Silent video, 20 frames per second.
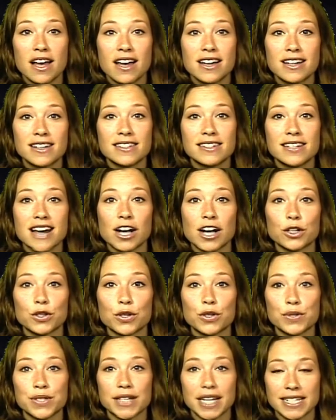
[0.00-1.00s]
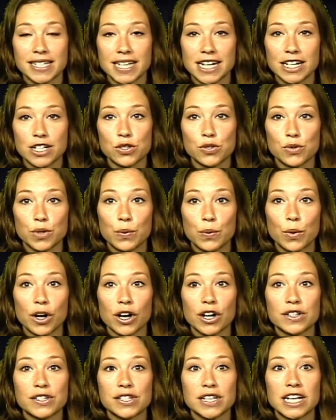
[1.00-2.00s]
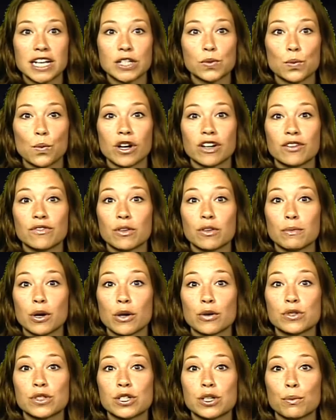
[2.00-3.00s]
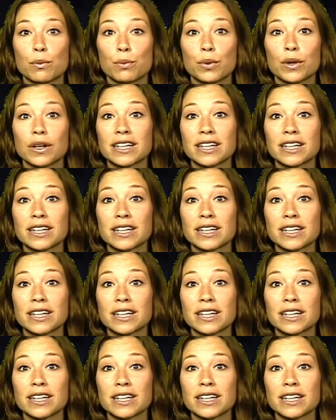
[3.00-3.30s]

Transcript: Stock Guru says Industry Works is one of the most